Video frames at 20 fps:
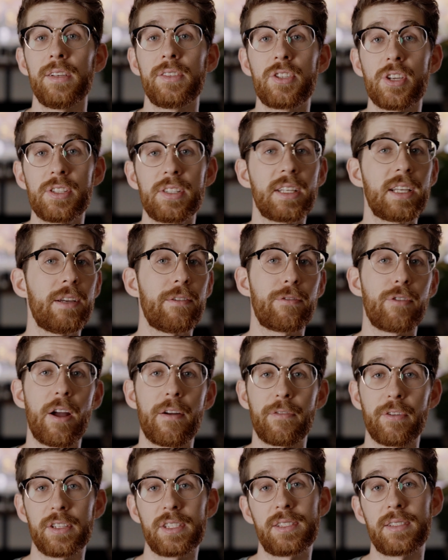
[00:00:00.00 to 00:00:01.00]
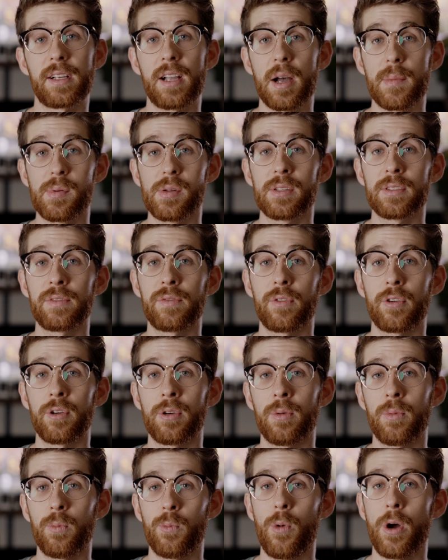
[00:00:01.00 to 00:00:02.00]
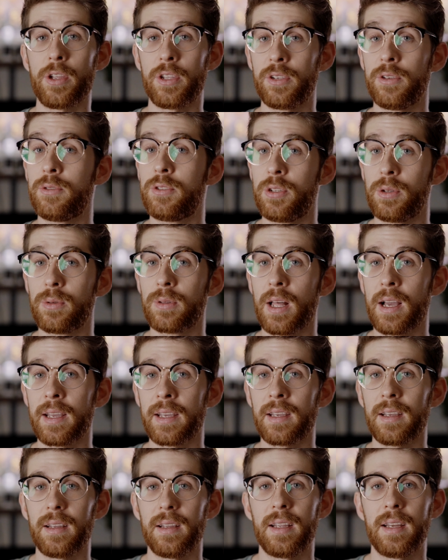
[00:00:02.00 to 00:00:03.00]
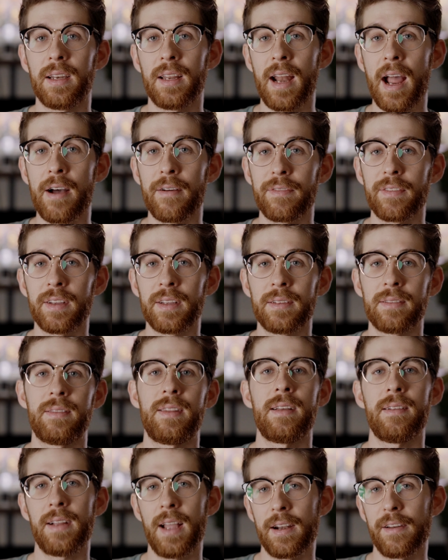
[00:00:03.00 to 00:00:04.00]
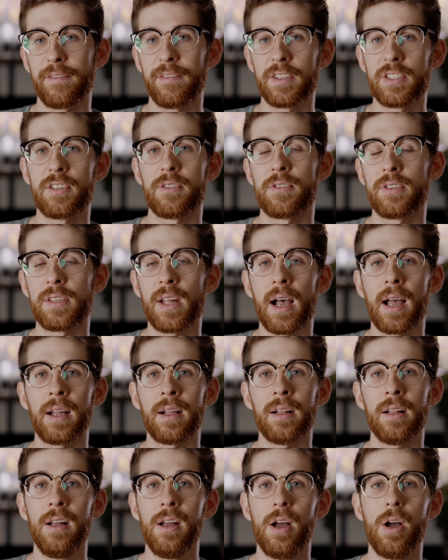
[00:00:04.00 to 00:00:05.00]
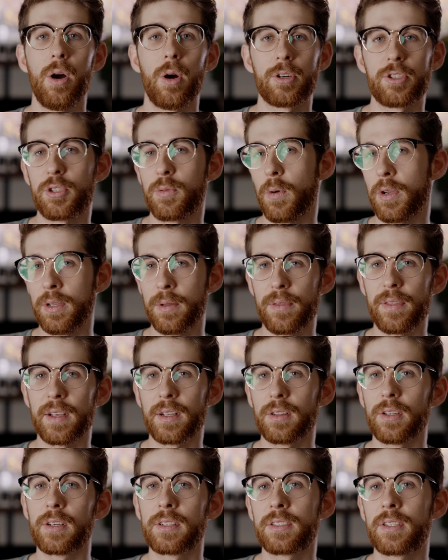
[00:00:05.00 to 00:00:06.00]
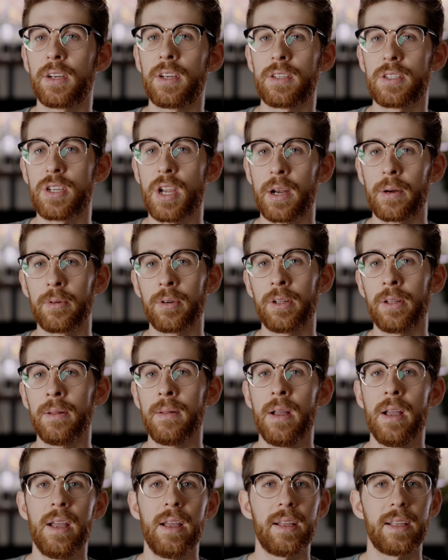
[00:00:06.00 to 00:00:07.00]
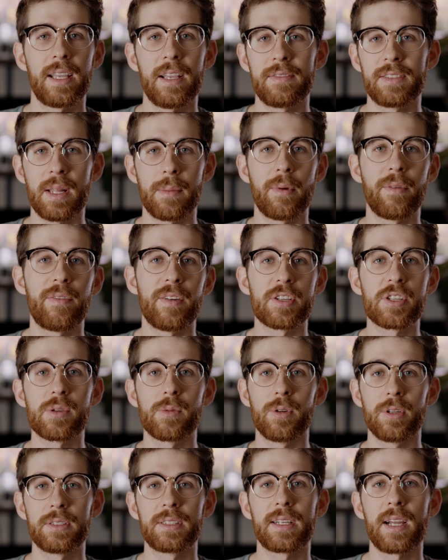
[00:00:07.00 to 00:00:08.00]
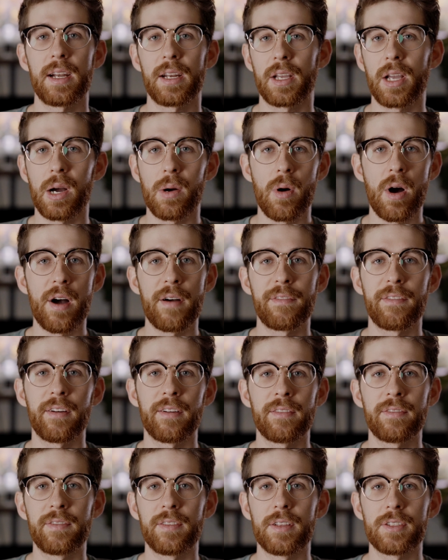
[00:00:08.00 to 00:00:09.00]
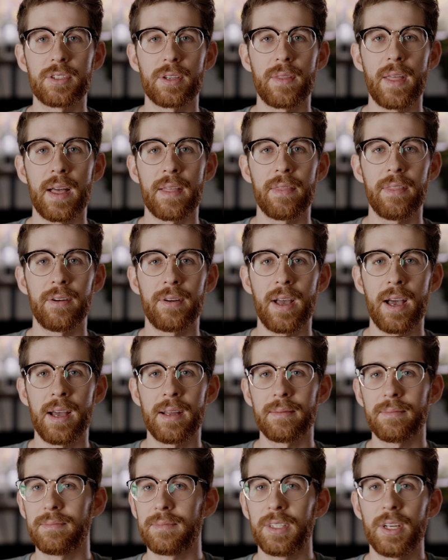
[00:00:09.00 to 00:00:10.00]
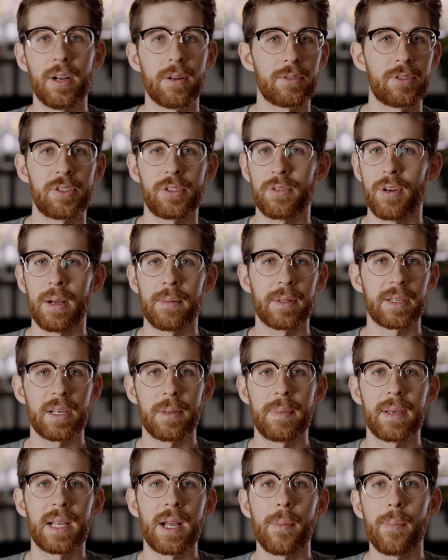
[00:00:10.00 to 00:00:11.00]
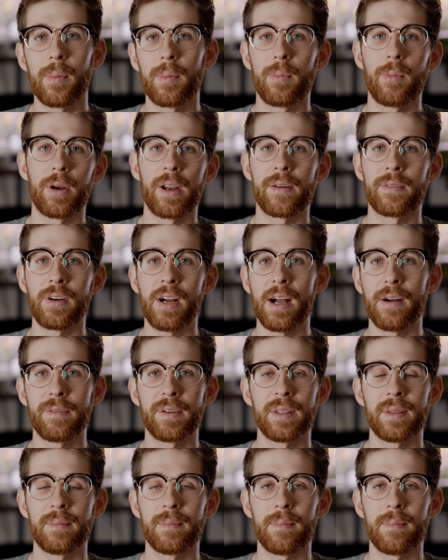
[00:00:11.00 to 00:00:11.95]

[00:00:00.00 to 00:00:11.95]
just to give reference to couples for what you do like in an outfit that kind of fits your style, or just what you think looks good in general. Gives them a visual to kind of go off of so that they're not, just scrambling to pick up whatever outfit